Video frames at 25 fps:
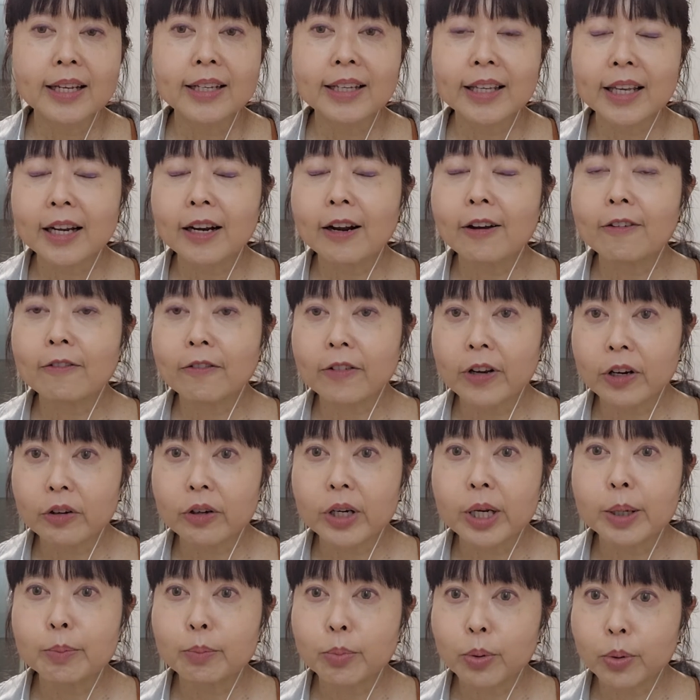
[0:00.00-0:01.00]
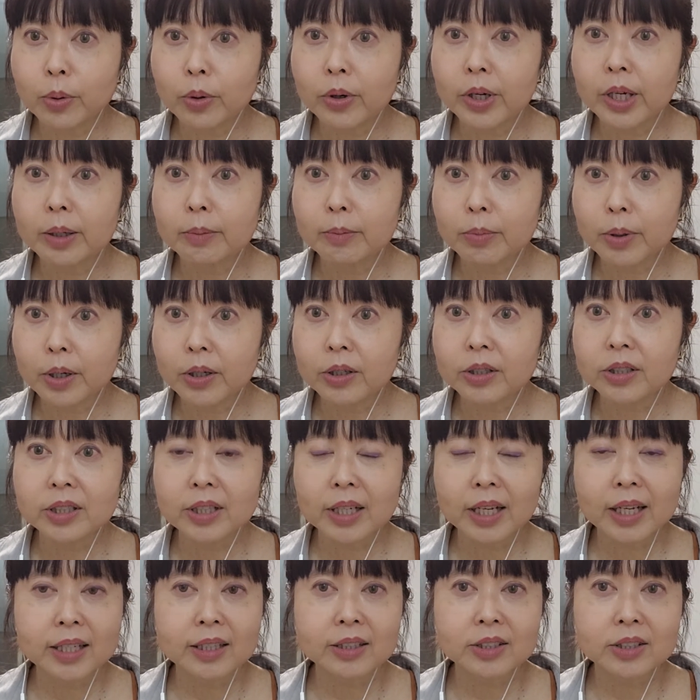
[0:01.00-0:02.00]
Get a very boring book
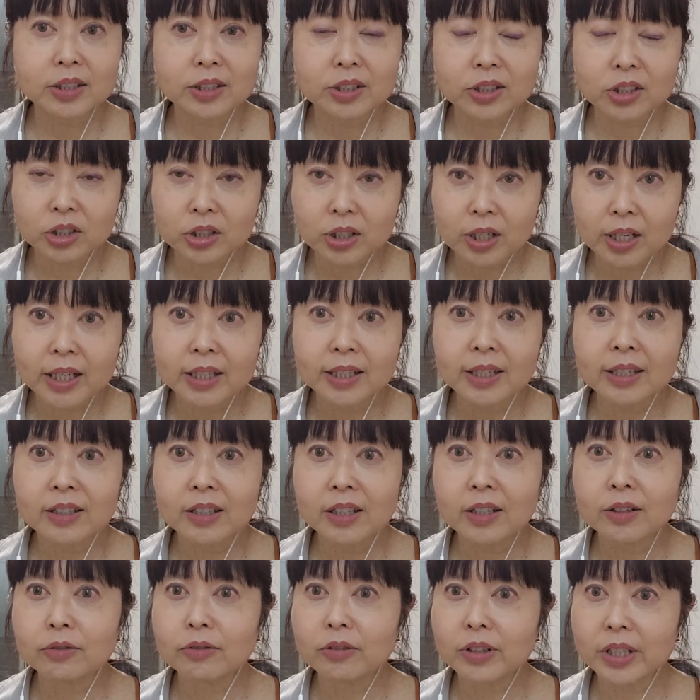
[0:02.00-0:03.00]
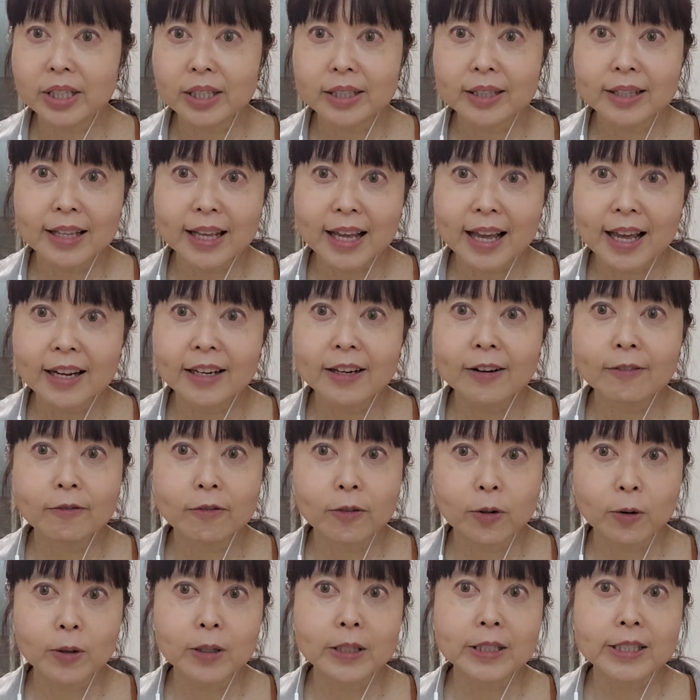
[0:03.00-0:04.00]
and just try to read that and
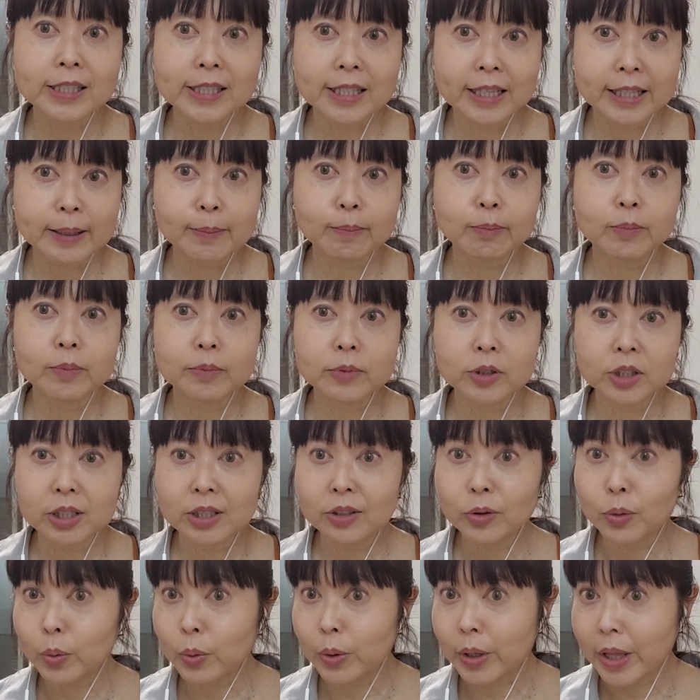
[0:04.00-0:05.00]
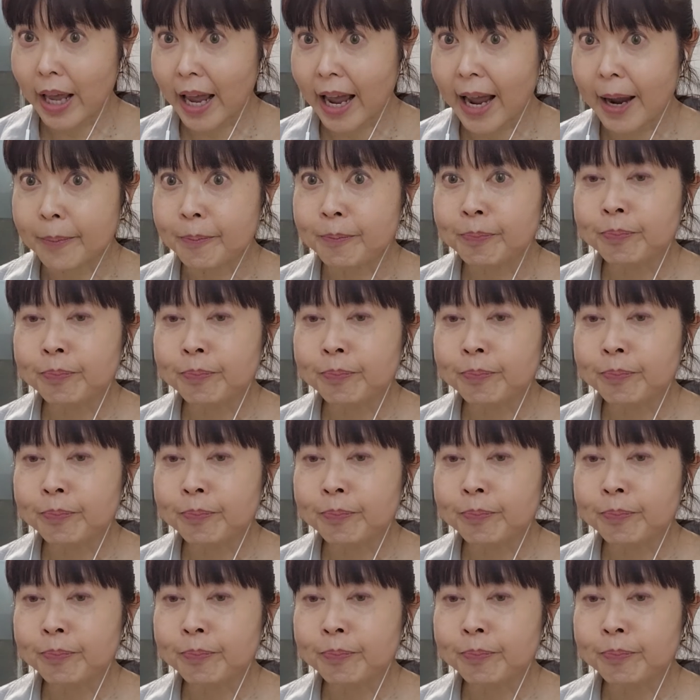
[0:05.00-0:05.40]
fall asleep to that.